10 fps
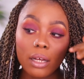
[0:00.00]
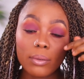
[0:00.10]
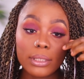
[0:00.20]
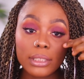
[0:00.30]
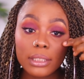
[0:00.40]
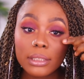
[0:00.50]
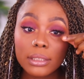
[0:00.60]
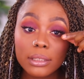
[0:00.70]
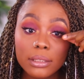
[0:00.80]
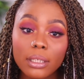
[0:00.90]
Oh, what's
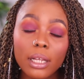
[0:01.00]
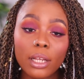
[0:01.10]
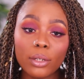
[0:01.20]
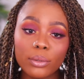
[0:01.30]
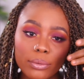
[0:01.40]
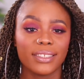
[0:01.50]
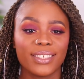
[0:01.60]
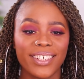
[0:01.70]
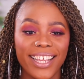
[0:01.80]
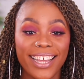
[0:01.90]
this? Hello?
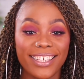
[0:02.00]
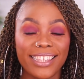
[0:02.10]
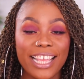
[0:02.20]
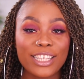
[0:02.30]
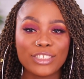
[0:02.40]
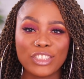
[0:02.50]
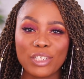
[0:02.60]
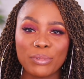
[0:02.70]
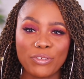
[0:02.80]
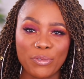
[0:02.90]
So yeah, thank you
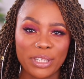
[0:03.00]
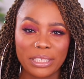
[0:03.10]
so much for